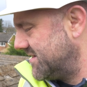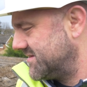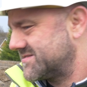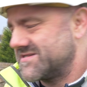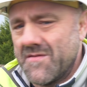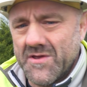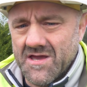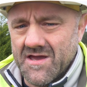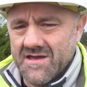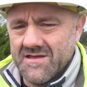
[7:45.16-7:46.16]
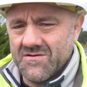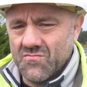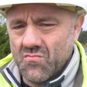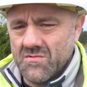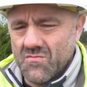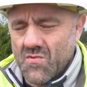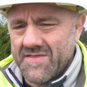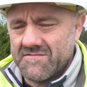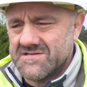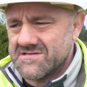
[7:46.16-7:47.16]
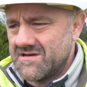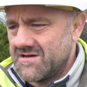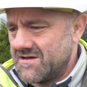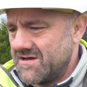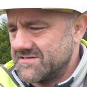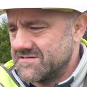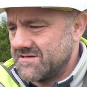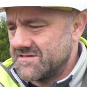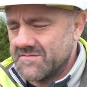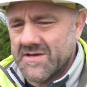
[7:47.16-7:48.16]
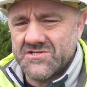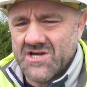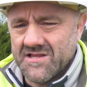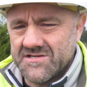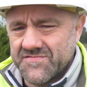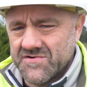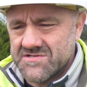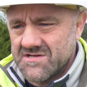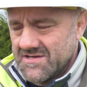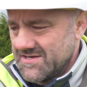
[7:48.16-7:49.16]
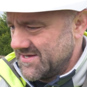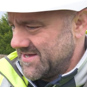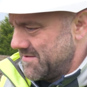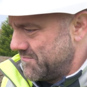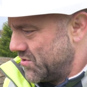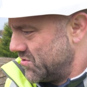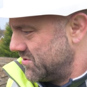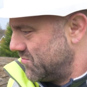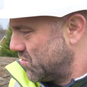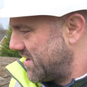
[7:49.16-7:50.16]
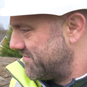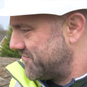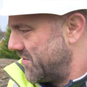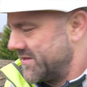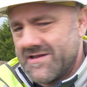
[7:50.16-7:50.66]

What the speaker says: At this time of year, weather is a big challenge for us, but we'll get through it.